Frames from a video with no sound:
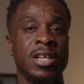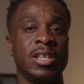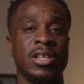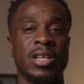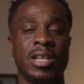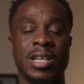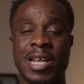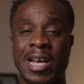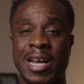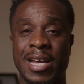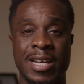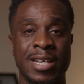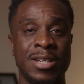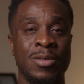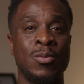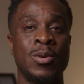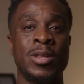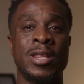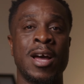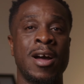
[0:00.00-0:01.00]
your lighting
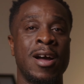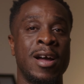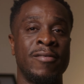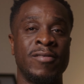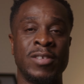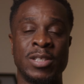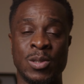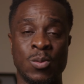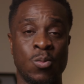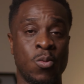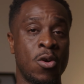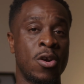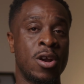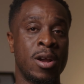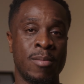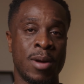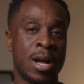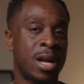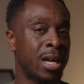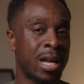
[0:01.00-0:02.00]
without having to worry
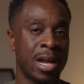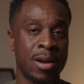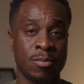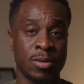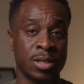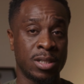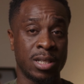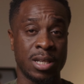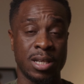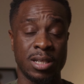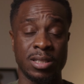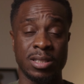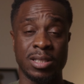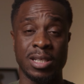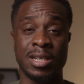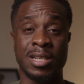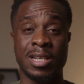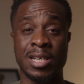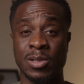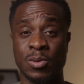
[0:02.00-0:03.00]
about camera settings.
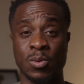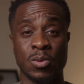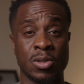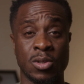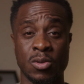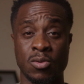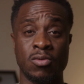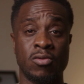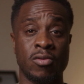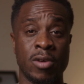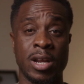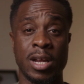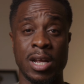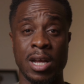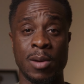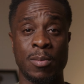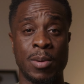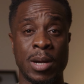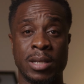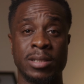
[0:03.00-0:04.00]
And that's what's so great
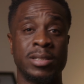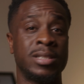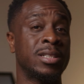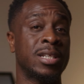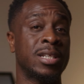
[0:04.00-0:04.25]
about this